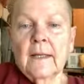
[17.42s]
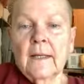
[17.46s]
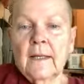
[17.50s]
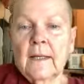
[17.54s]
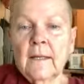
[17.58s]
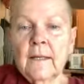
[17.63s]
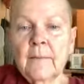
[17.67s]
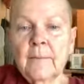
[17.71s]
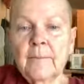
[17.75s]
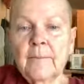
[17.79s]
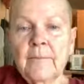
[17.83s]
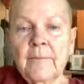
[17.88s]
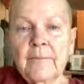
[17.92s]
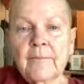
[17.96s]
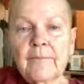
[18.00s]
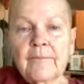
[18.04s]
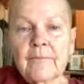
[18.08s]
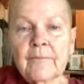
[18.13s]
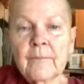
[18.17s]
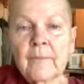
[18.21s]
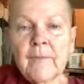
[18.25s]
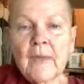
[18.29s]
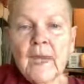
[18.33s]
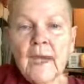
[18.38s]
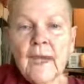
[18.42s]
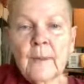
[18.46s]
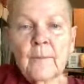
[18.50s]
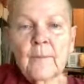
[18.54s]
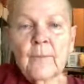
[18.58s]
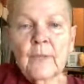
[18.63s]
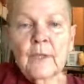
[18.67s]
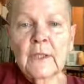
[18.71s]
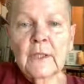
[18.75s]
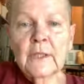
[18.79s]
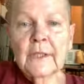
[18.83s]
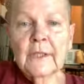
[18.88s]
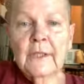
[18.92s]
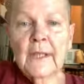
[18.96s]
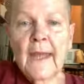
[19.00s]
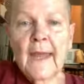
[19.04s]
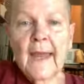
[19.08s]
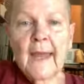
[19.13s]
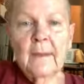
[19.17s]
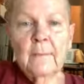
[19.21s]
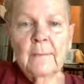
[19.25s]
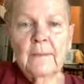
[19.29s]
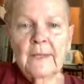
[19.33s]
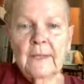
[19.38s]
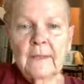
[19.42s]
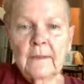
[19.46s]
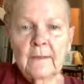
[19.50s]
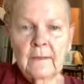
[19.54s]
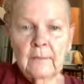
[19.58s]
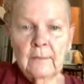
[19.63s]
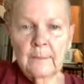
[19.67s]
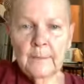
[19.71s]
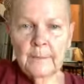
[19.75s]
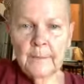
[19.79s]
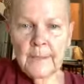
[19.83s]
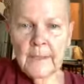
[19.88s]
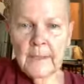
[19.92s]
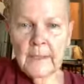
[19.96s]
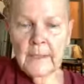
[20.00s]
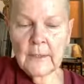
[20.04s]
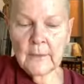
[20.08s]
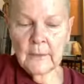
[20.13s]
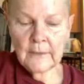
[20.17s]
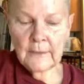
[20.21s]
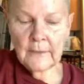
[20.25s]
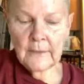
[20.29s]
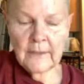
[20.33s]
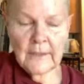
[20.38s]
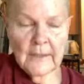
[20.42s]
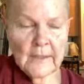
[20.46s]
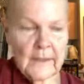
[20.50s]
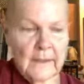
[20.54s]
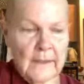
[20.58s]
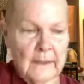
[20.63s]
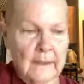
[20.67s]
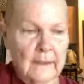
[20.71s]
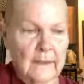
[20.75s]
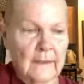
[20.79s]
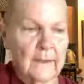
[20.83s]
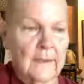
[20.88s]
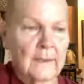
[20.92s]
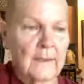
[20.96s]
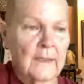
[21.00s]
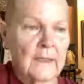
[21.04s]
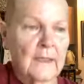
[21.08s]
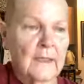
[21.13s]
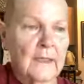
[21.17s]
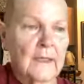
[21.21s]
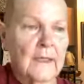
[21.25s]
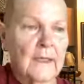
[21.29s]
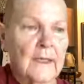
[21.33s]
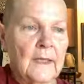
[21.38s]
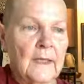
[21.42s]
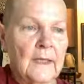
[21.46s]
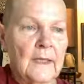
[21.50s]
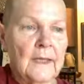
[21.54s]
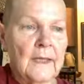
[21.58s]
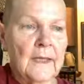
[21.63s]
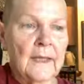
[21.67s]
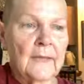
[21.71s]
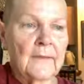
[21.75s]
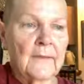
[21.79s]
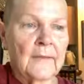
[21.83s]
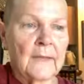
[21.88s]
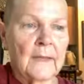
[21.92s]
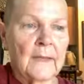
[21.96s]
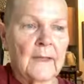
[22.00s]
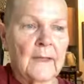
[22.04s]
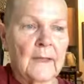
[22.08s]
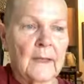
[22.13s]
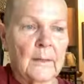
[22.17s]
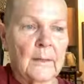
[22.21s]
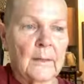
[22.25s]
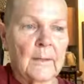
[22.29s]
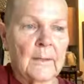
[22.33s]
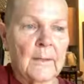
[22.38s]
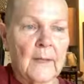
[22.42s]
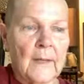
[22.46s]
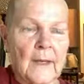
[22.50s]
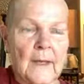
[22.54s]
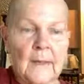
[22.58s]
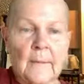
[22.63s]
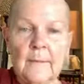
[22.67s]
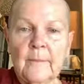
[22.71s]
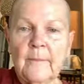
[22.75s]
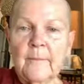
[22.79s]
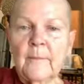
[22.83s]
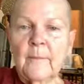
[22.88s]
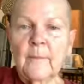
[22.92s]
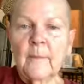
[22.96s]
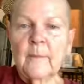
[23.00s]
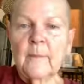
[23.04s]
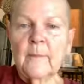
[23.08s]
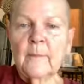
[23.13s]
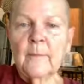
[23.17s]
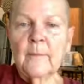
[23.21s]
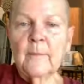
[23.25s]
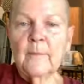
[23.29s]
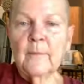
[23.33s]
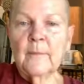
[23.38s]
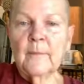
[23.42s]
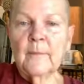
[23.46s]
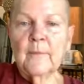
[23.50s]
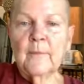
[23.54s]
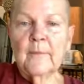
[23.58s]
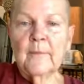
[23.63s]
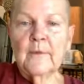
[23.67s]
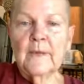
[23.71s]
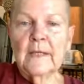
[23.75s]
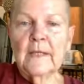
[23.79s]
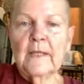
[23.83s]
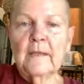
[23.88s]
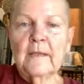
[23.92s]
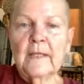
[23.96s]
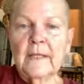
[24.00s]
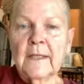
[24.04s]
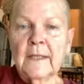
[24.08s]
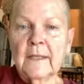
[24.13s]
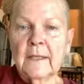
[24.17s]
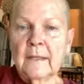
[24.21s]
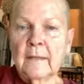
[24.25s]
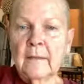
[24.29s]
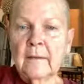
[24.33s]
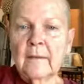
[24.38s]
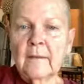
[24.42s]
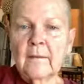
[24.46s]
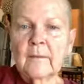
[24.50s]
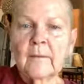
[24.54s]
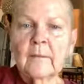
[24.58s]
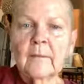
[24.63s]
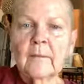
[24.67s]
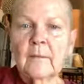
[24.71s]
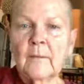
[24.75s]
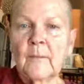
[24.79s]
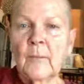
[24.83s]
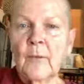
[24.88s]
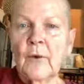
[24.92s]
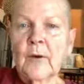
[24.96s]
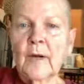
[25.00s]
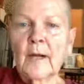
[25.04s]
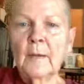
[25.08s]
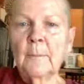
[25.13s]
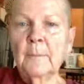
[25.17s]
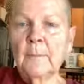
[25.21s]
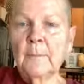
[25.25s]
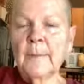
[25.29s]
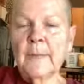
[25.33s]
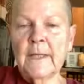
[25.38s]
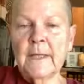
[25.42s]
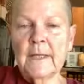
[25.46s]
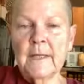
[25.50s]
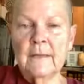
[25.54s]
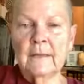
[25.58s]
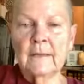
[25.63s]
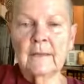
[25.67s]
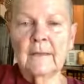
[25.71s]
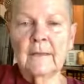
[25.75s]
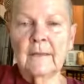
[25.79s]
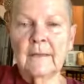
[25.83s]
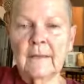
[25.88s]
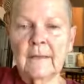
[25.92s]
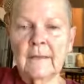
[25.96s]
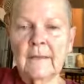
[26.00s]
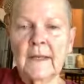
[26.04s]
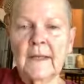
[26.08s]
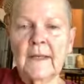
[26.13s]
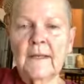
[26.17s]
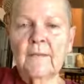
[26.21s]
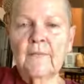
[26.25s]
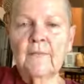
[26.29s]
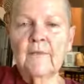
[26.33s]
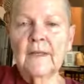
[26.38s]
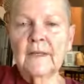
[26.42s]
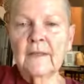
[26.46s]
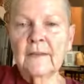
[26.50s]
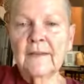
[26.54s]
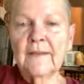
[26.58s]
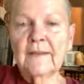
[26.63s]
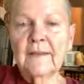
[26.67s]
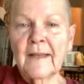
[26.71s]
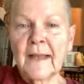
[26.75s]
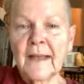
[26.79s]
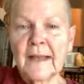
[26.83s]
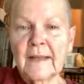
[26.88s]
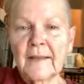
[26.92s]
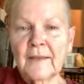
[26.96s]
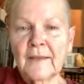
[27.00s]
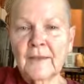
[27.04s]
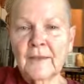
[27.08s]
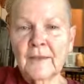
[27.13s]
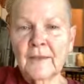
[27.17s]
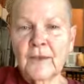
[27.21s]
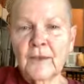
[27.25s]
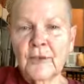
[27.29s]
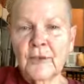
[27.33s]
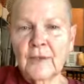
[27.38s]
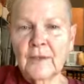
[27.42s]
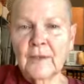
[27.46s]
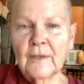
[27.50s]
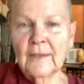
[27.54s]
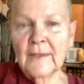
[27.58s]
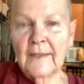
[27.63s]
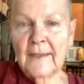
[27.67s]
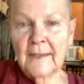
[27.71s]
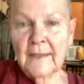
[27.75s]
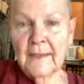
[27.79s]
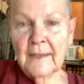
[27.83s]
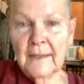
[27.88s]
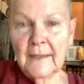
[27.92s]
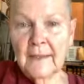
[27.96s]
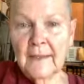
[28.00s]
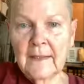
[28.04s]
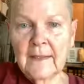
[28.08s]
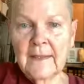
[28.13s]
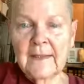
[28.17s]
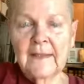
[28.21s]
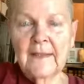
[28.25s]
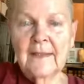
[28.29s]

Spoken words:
I'm really happy to be here today. I think I'm feeling more upbeat, and today feels like a good day.